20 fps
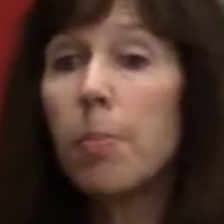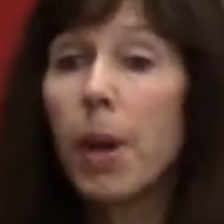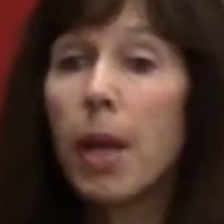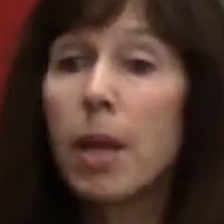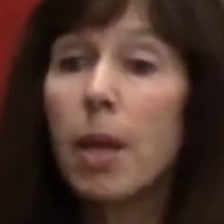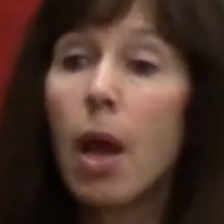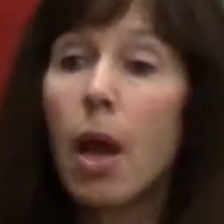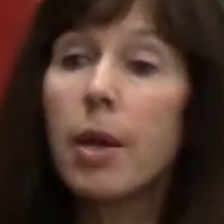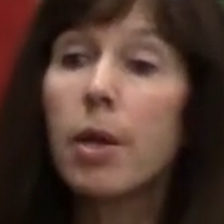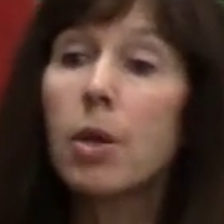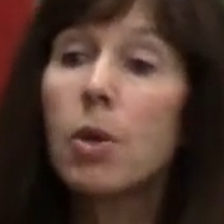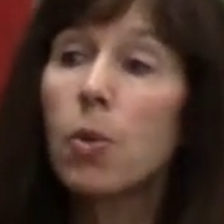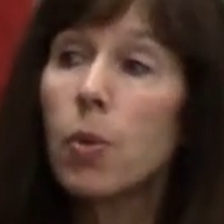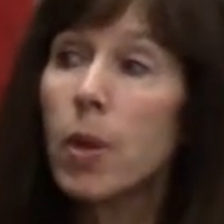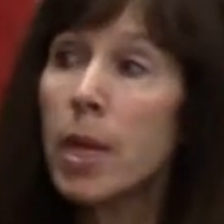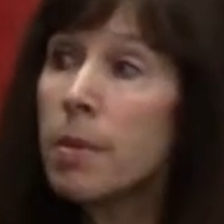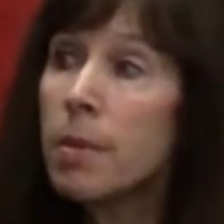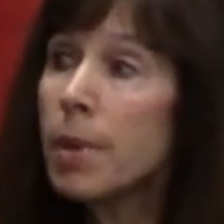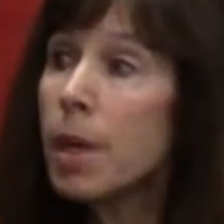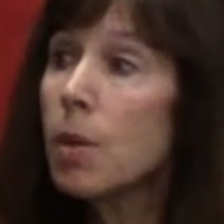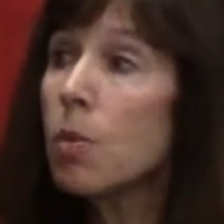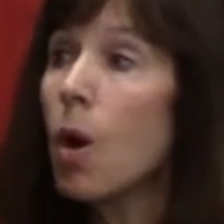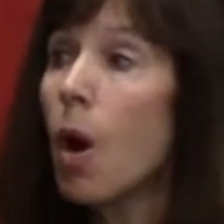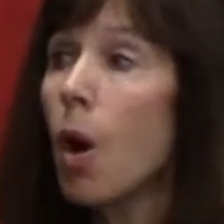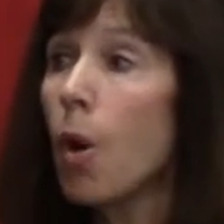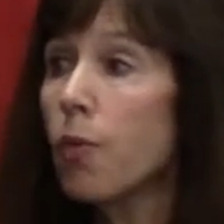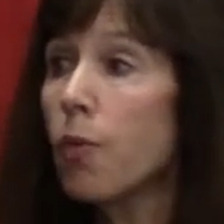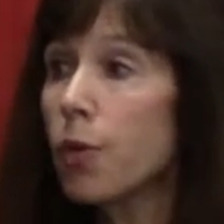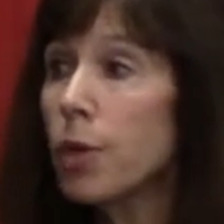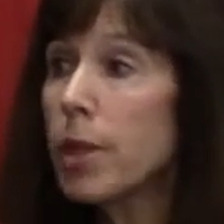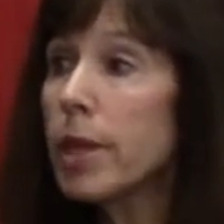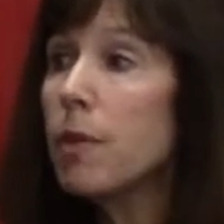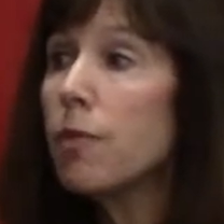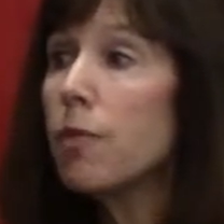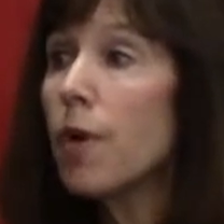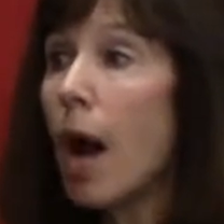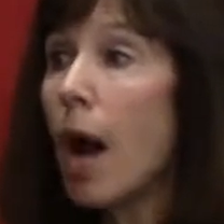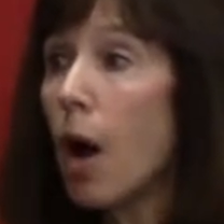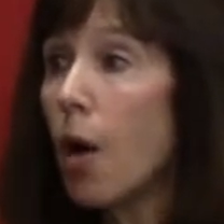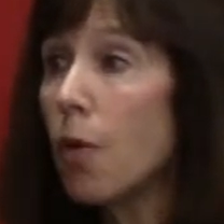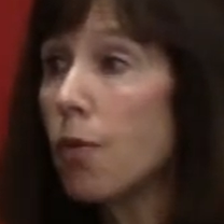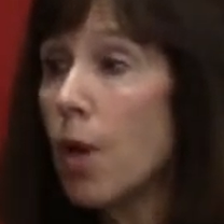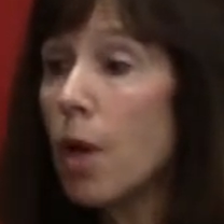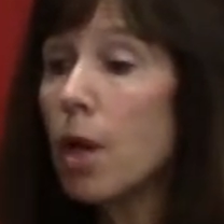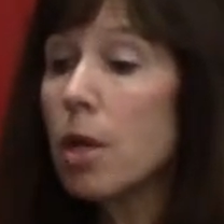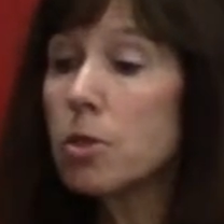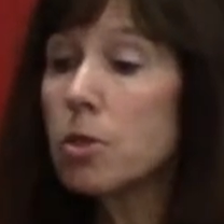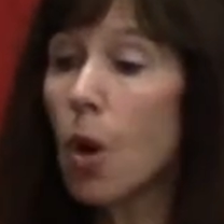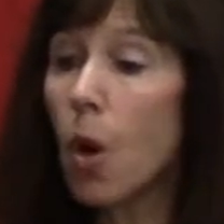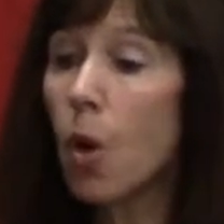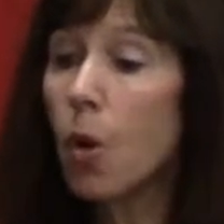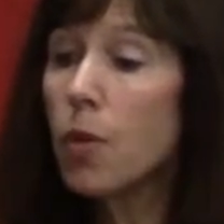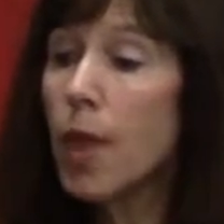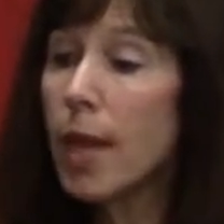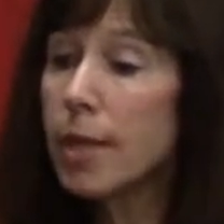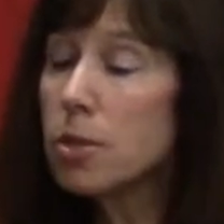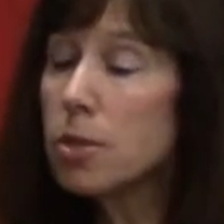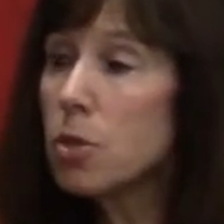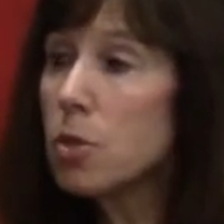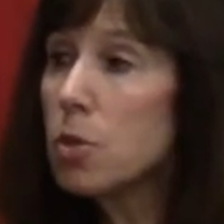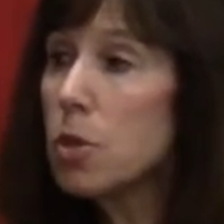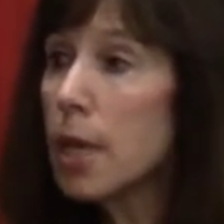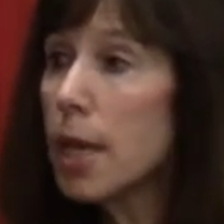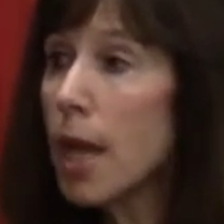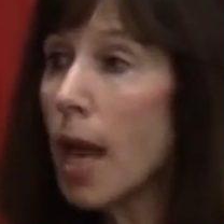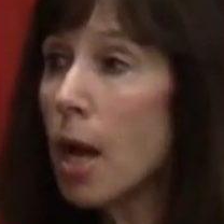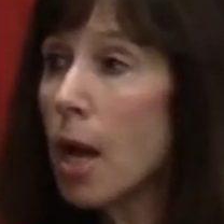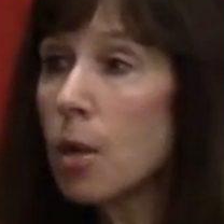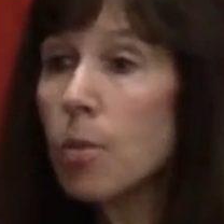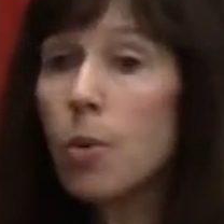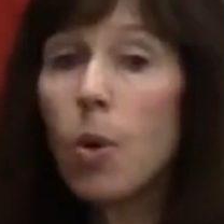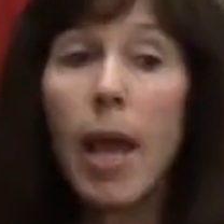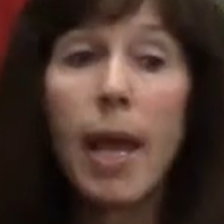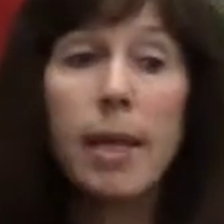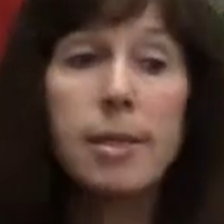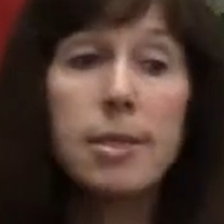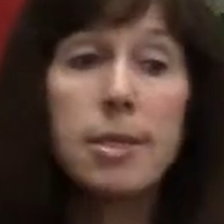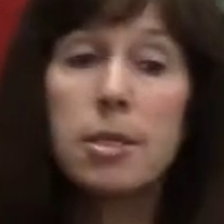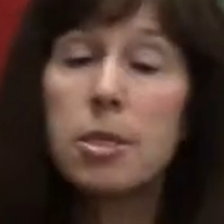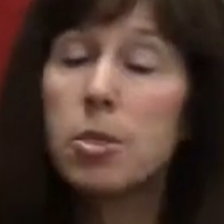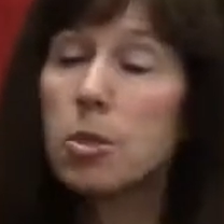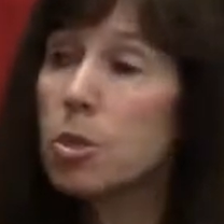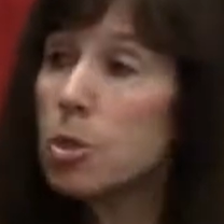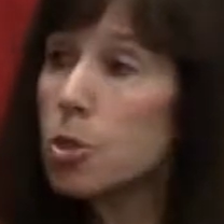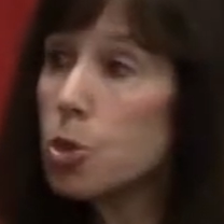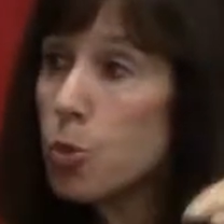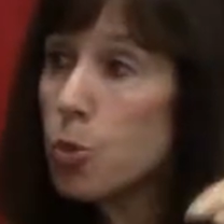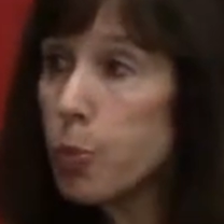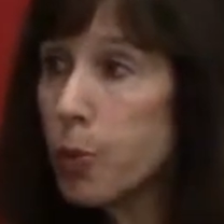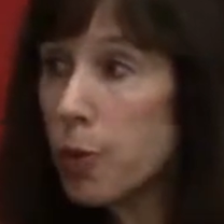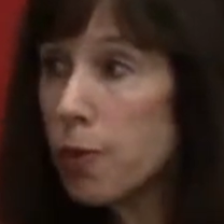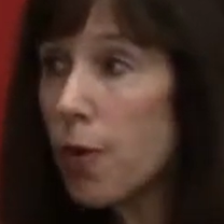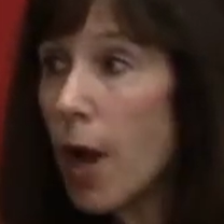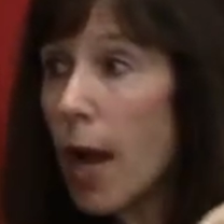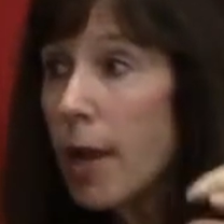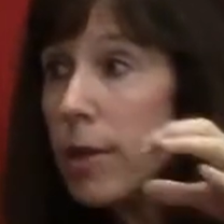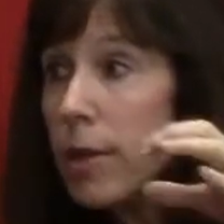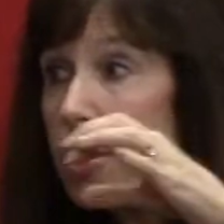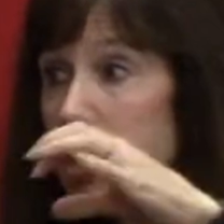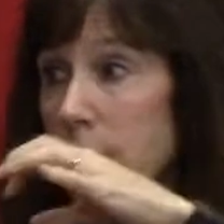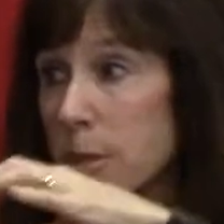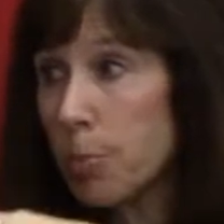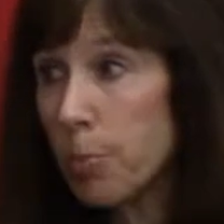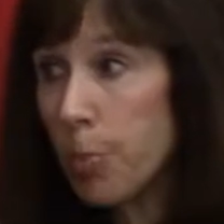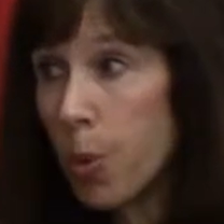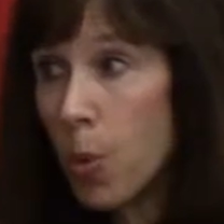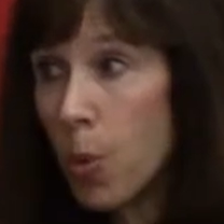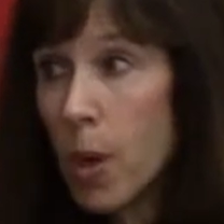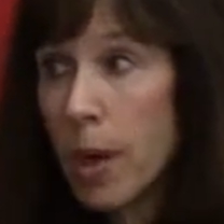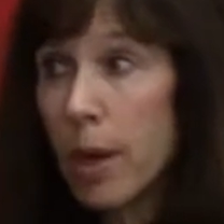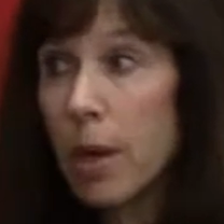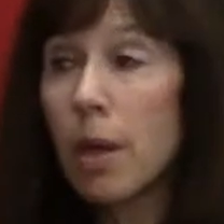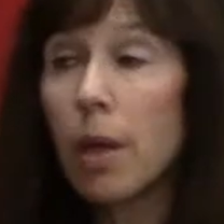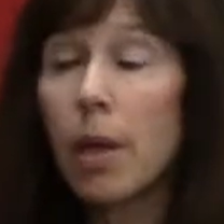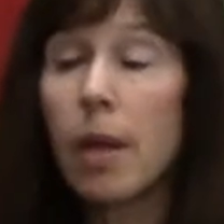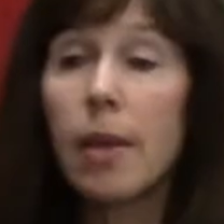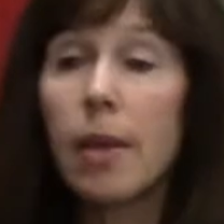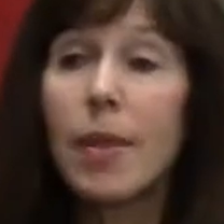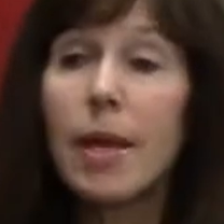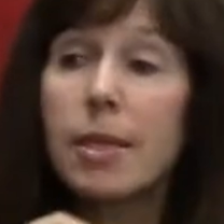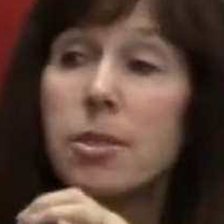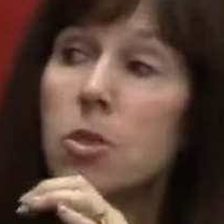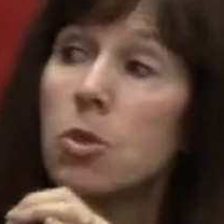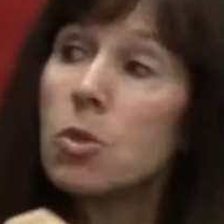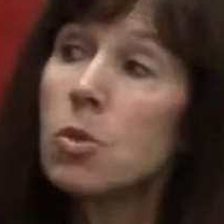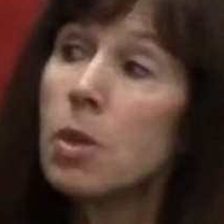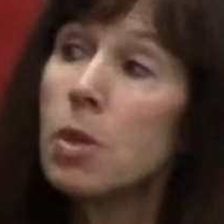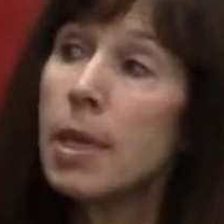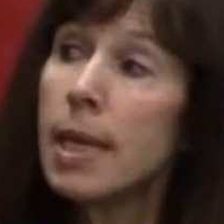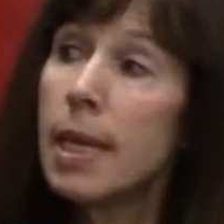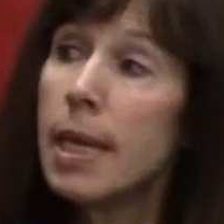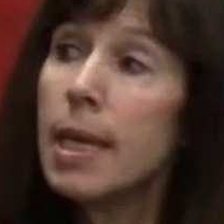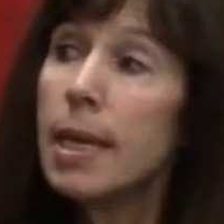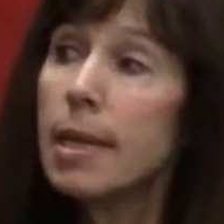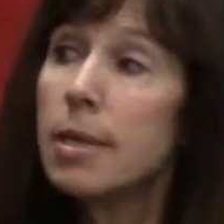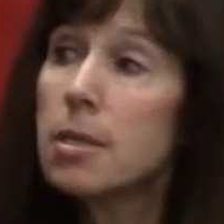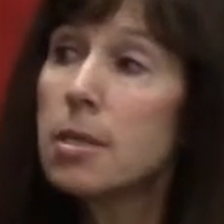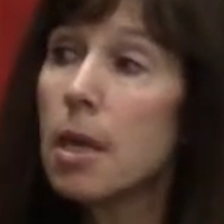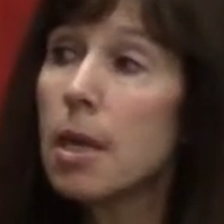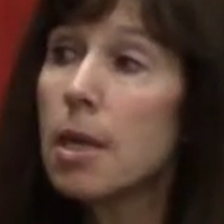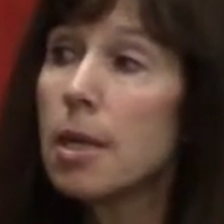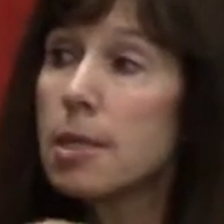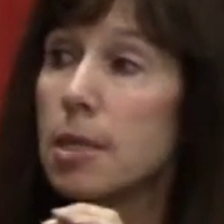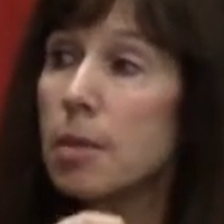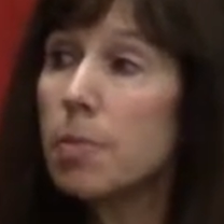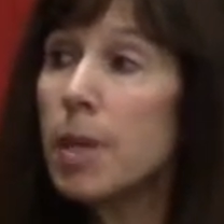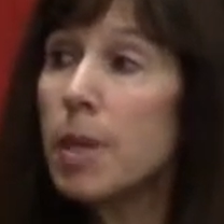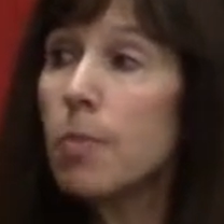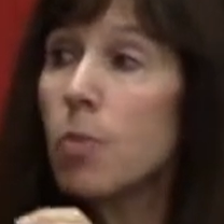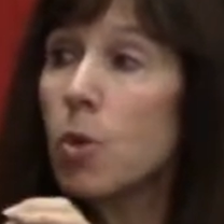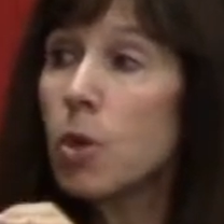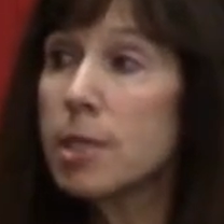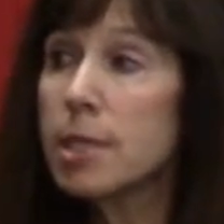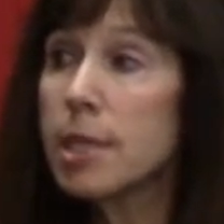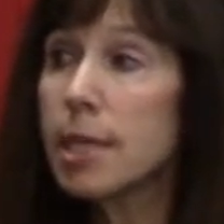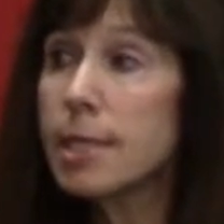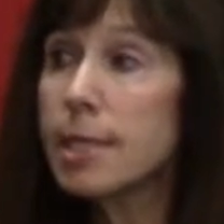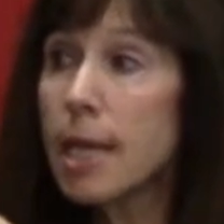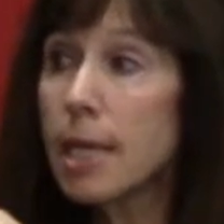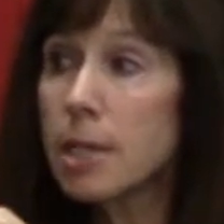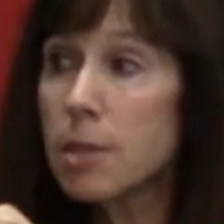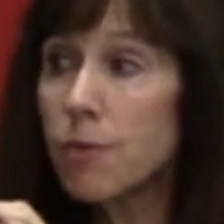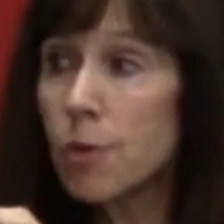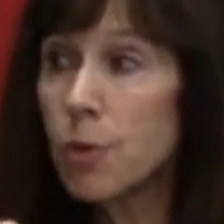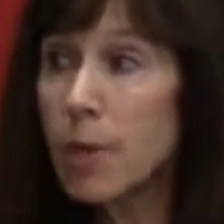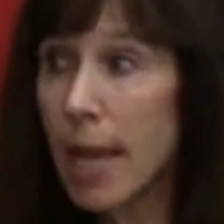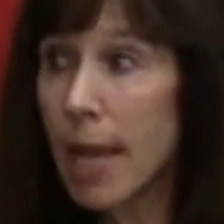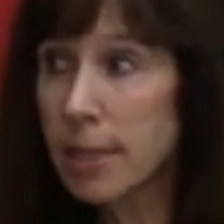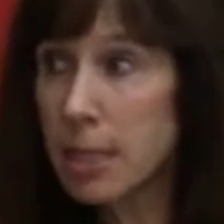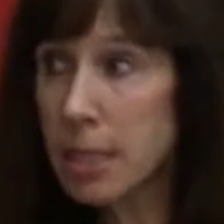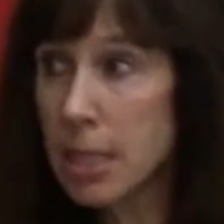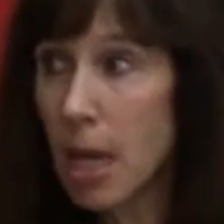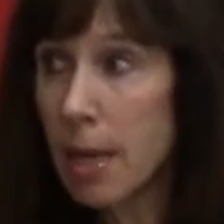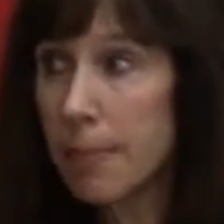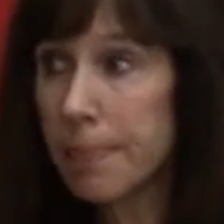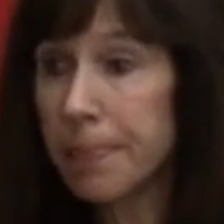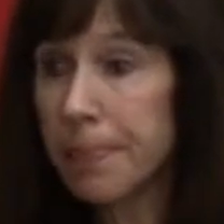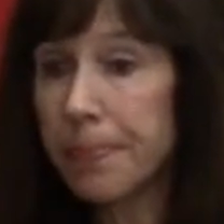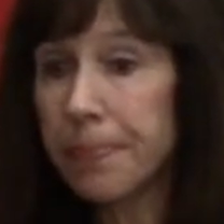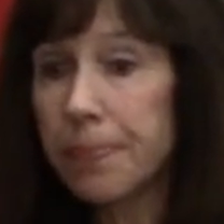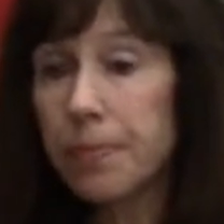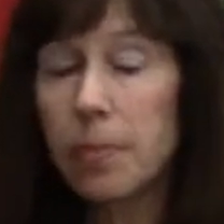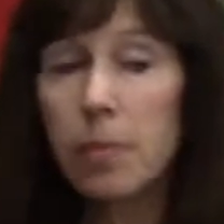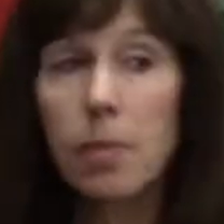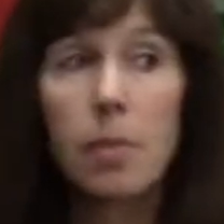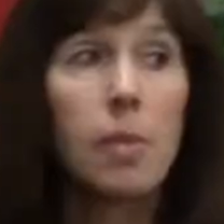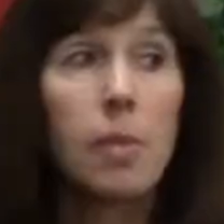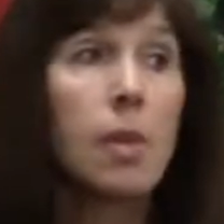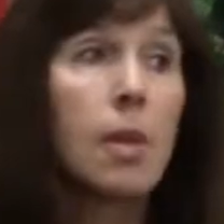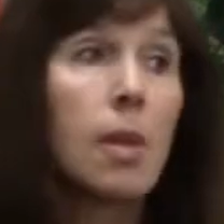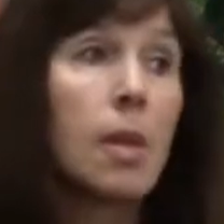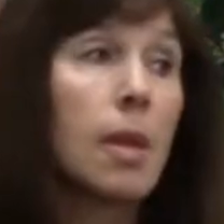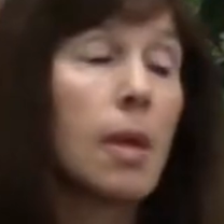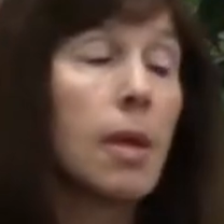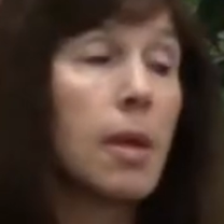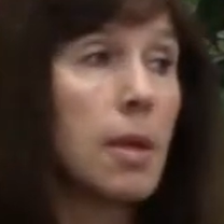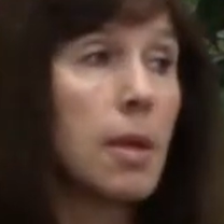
But an agreement will hopefully evolve to hold that student accountable and to provide the support that student needs to be more successful next time.